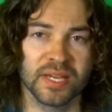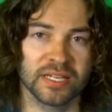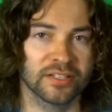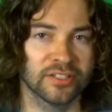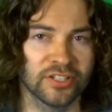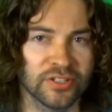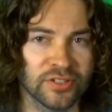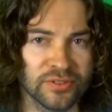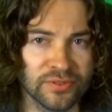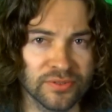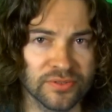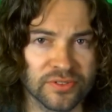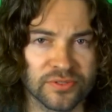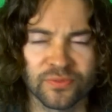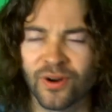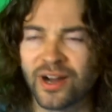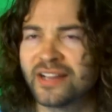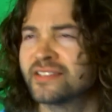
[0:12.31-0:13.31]
big
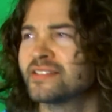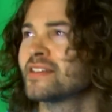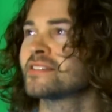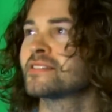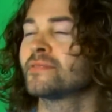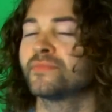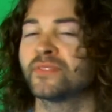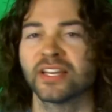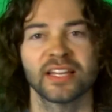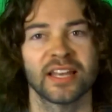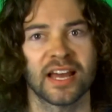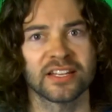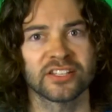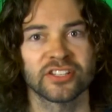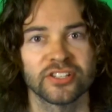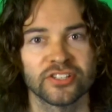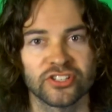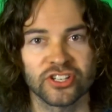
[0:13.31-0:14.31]
news? Why is that something
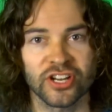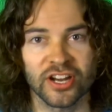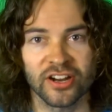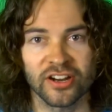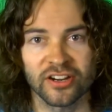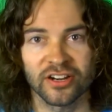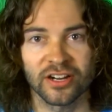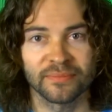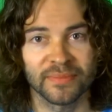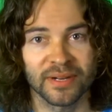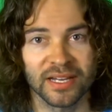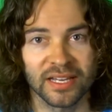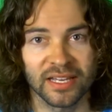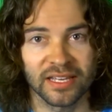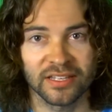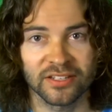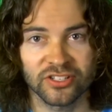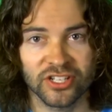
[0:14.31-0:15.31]
I should share on
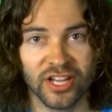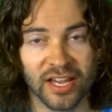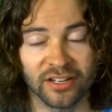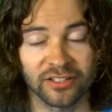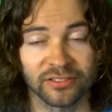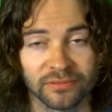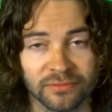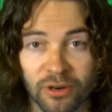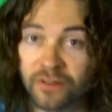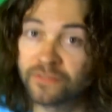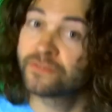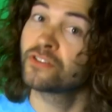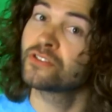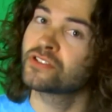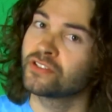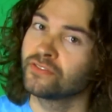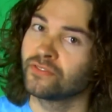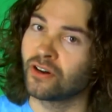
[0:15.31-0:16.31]
my channel? Well,
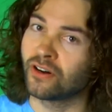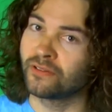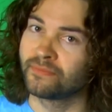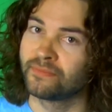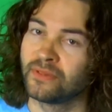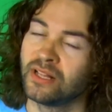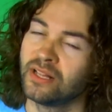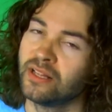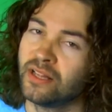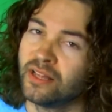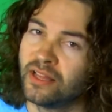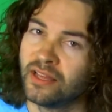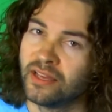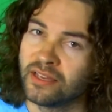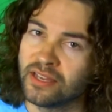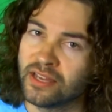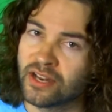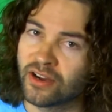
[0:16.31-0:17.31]
first of all,
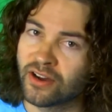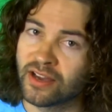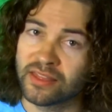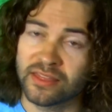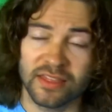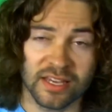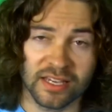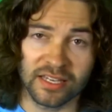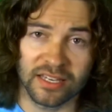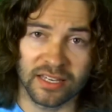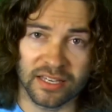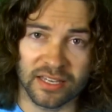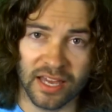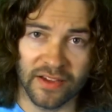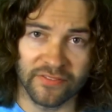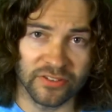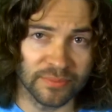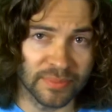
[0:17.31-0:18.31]
you know, I
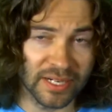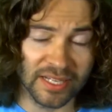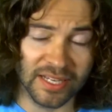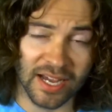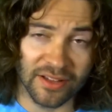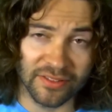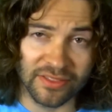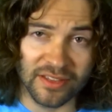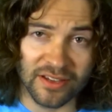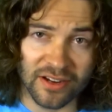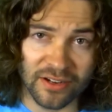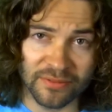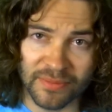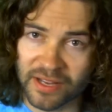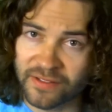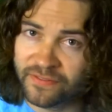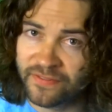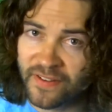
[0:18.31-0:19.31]
think everybody out there,
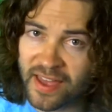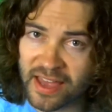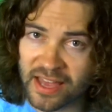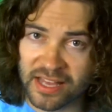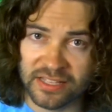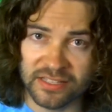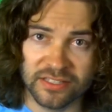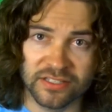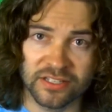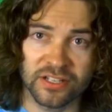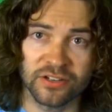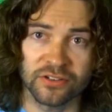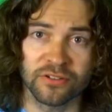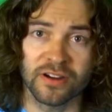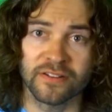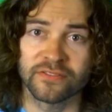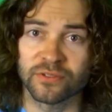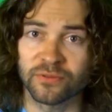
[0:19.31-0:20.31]
my fans, you know,
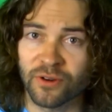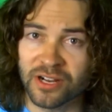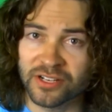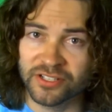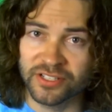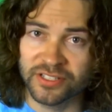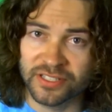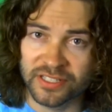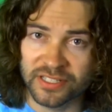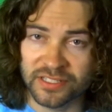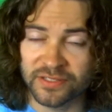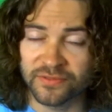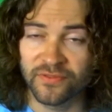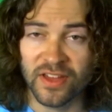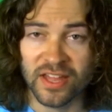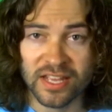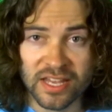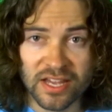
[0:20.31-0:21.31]
whoever watches these
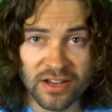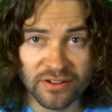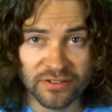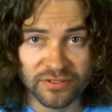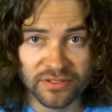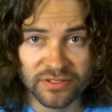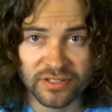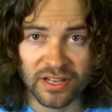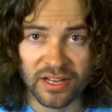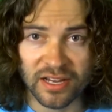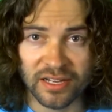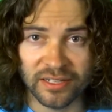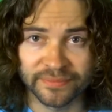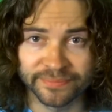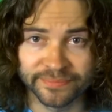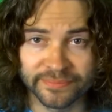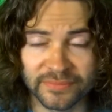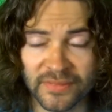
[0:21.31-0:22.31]
videos,
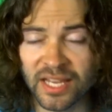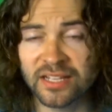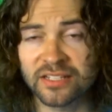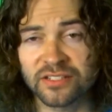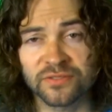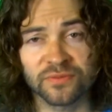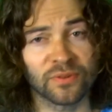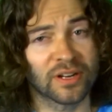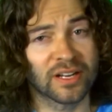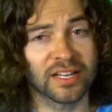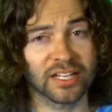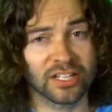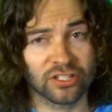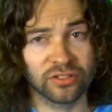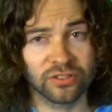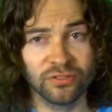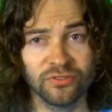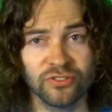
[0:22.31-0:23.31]
yeah, I just want to
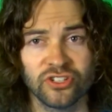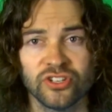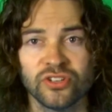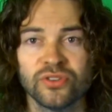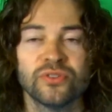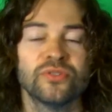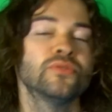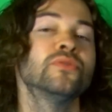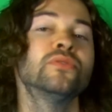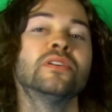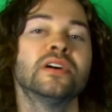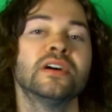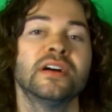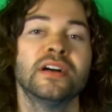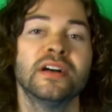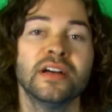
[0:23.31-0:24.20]
include you